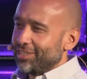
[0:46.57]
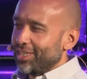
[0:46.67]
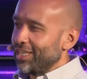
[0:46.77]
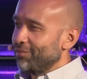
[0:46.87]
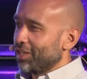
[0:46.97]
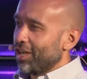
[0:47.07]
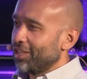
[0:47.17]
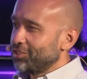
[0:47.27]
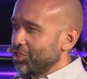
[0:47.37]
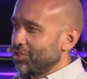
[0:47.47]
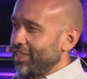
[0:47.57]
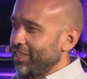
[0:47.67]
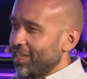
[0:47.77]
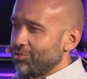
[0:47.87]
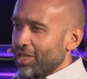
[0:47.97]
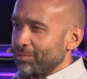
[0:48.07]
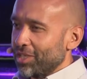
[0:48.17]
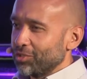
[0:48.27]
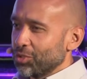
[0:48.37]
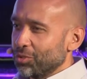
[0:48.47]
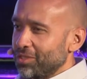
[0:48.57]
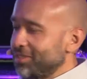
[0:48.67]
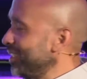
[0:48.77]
not even a college degree. I dropped out of school.